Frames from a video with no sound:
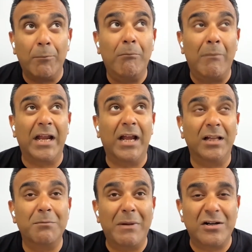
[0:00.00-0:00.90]
my
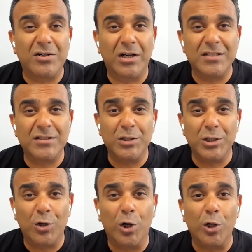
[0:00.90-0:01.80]
other mantra is,
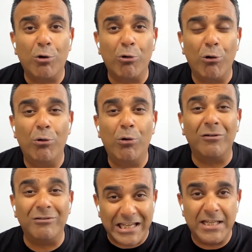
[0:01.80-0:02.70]
you got to grow
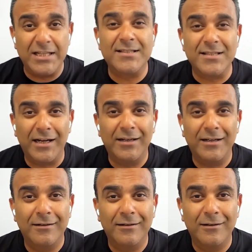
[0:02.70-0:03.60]
on the inside
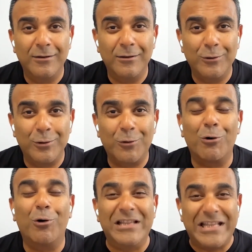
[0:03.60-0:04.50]
to
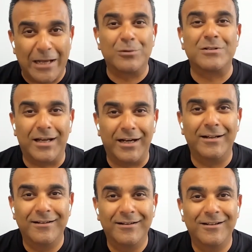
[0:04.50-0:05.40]
grow on the outside.
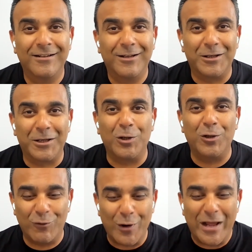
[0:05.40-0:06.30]

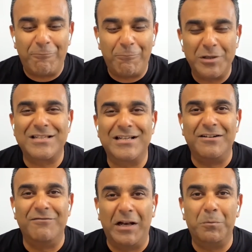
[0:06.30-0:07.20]
You've got to have personal
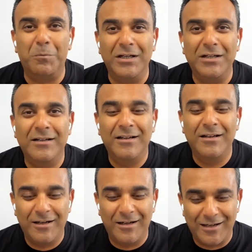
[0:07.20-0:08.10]
development,
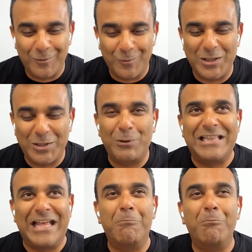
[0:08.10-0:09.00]
which will
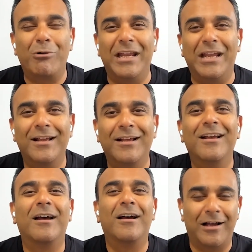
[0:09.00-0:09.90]
then bring
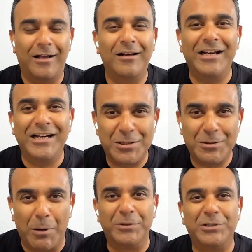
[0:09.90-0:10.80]

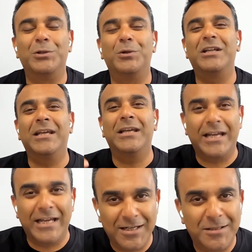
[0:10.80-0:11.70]
leadership opportunity,
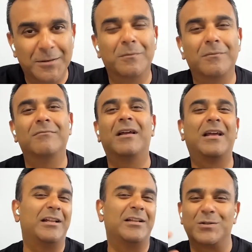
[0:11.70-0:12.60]
income,
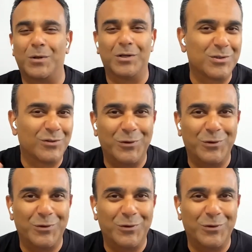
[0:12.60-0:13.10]
and so on and so